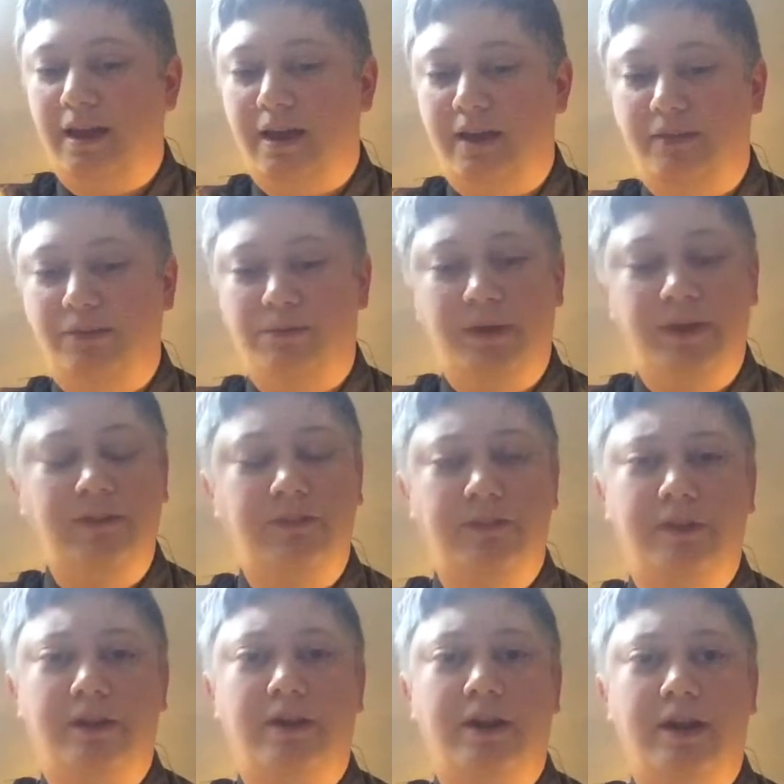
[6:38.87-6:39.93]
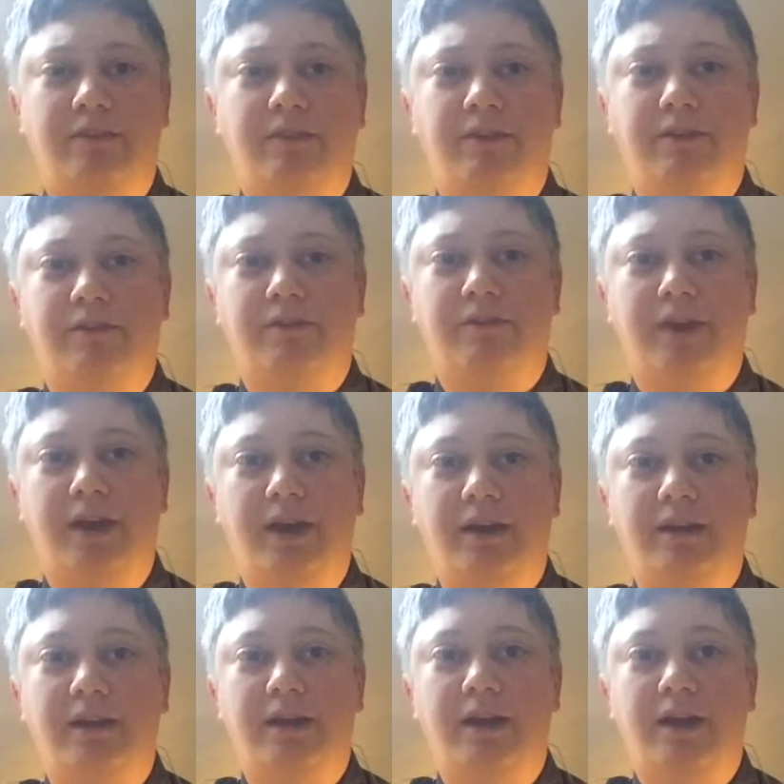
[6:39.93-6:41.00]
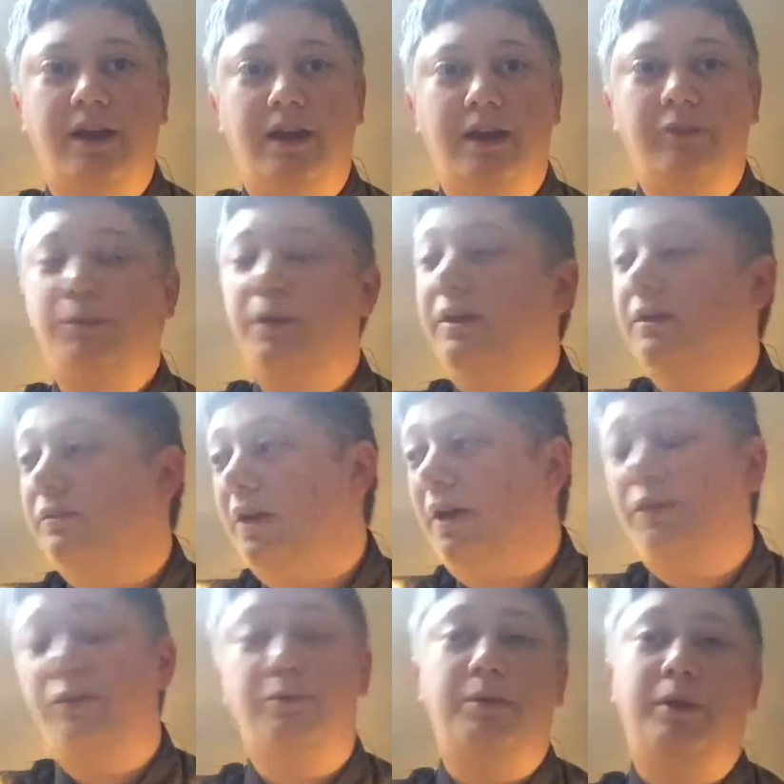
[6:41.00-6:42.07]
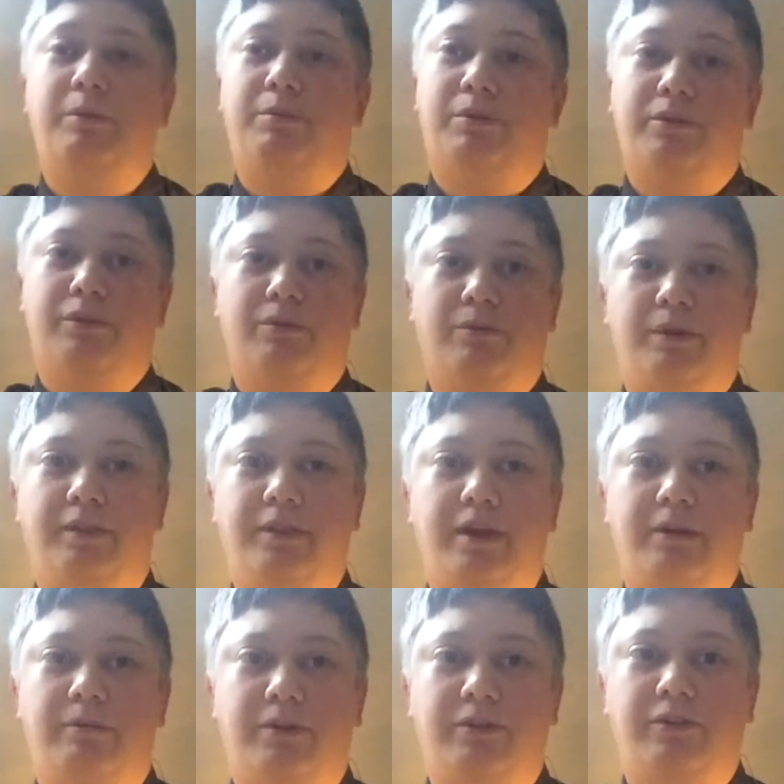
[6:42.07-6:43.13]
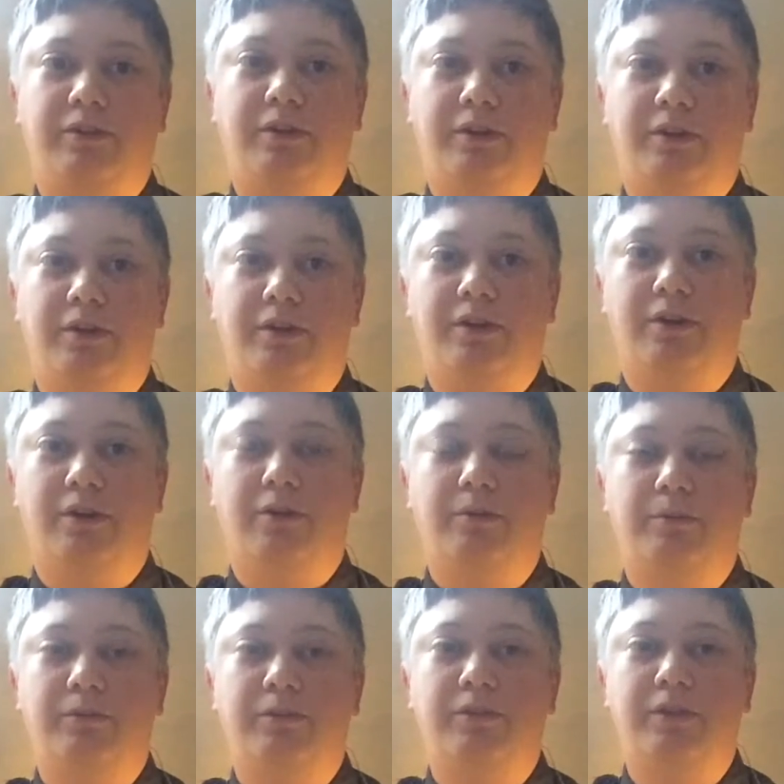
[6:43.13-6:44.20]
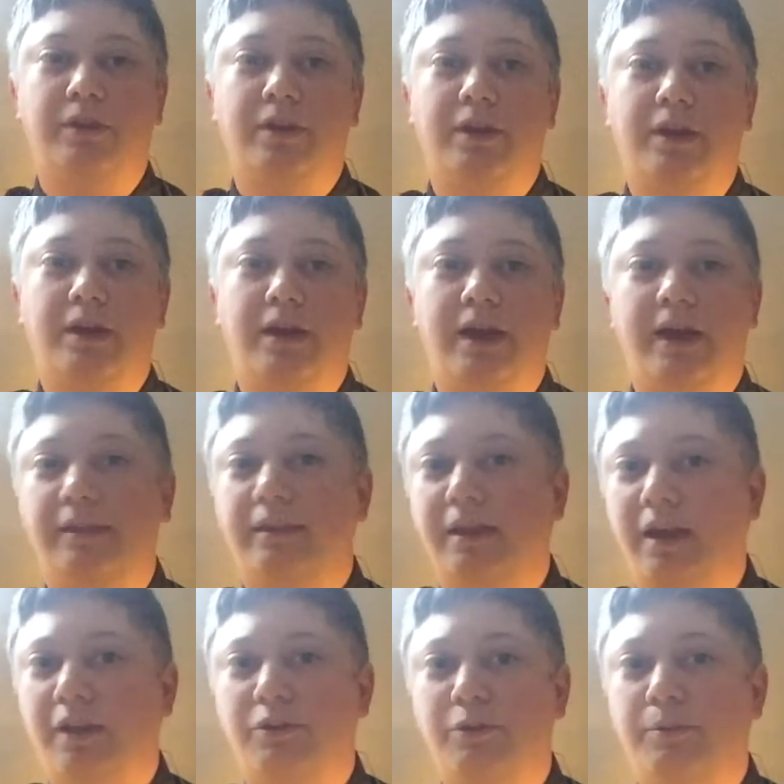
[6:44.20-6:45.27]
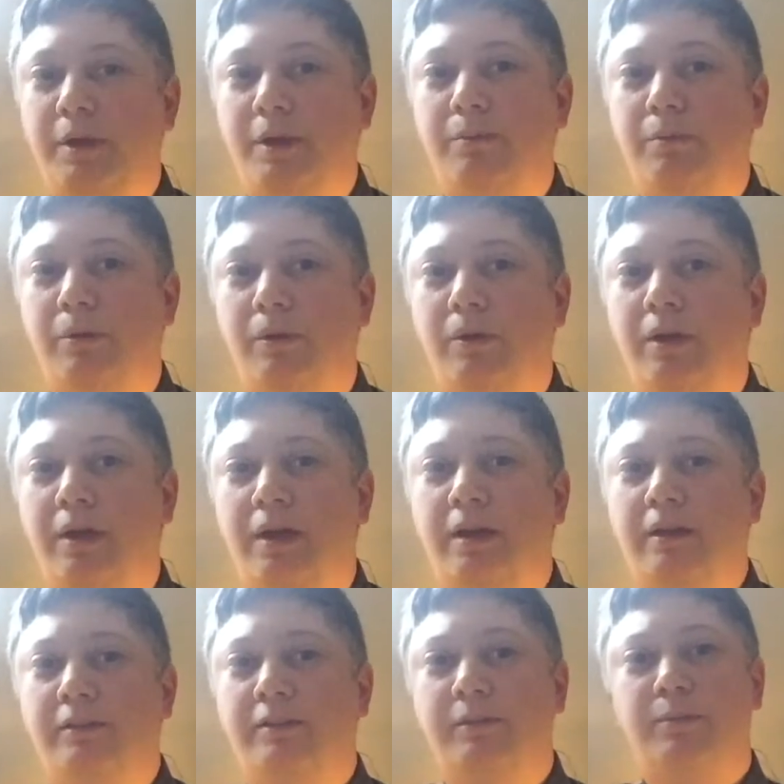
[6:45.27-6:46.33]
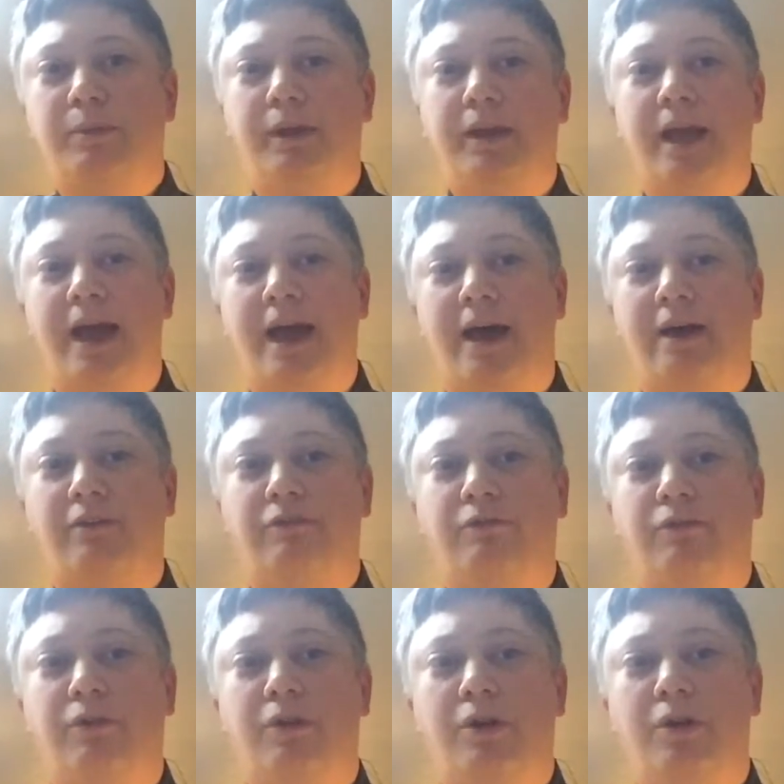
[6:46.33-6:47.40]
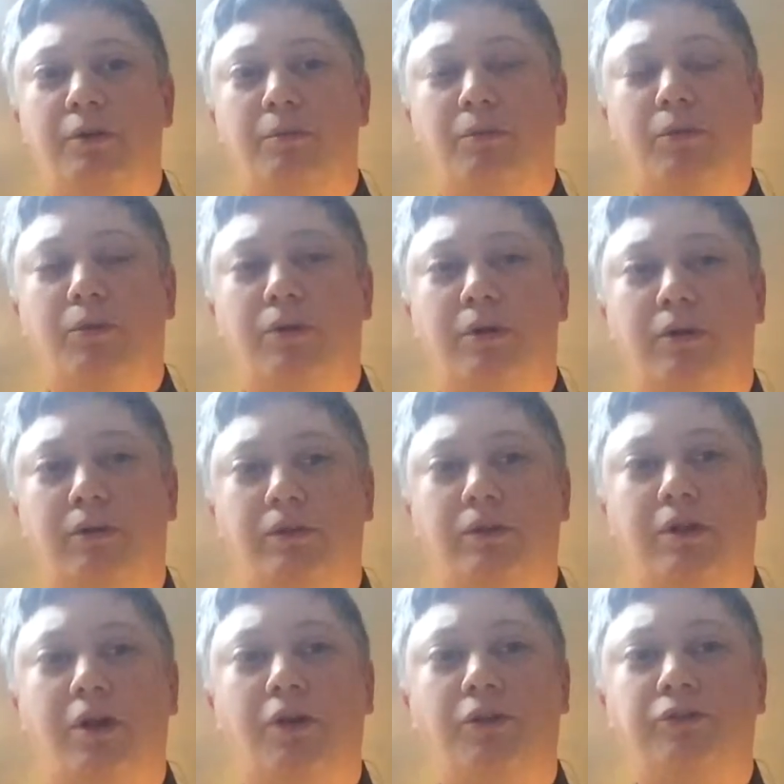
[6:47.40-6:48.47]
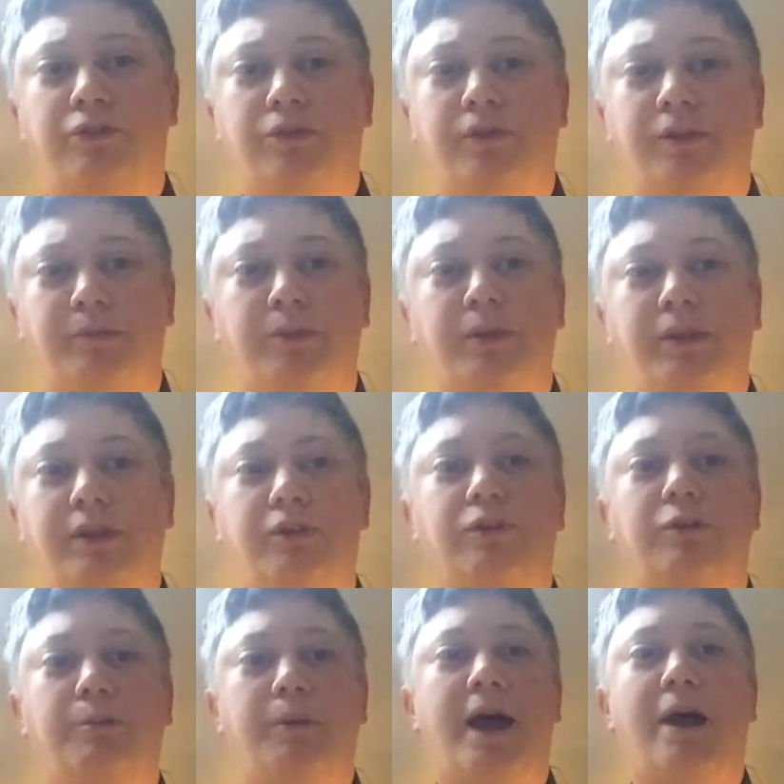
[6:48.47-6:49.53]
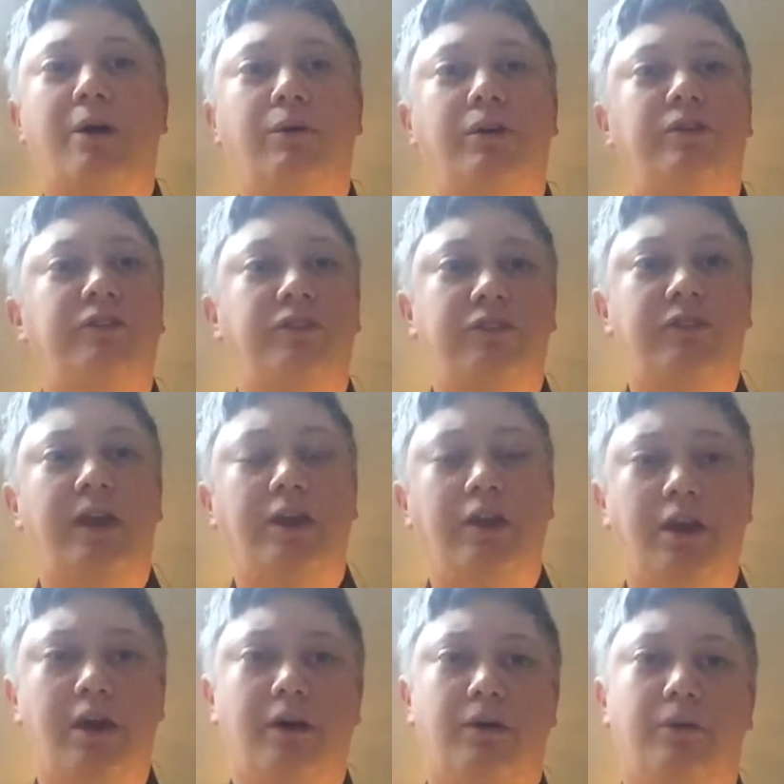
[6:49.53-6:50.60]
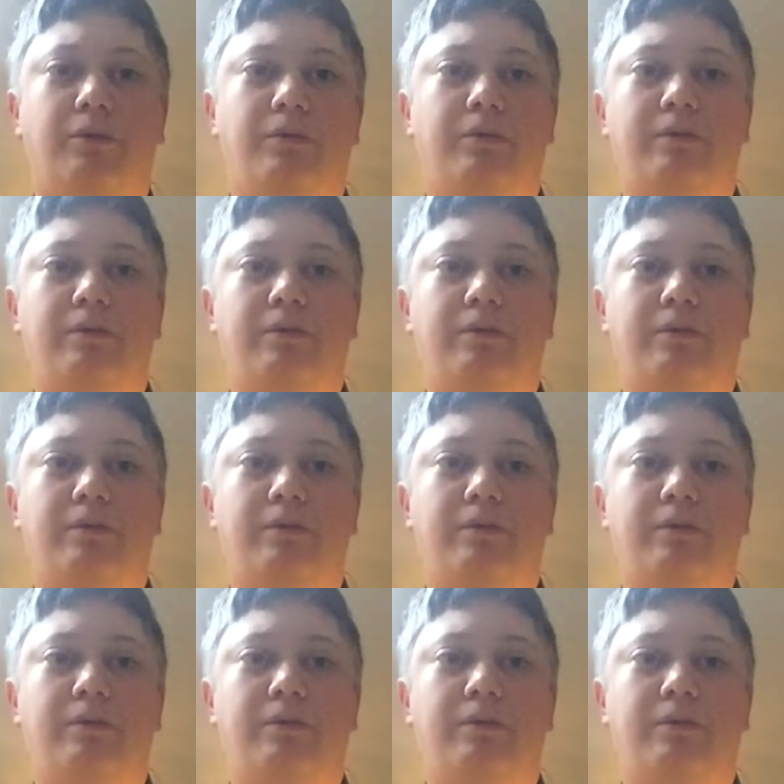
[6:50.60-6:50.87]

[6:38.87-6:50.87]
And the reason they're having to fight is because other people don't want that risk near their homes. And the other people simply have moral, cultural, and political power to say no.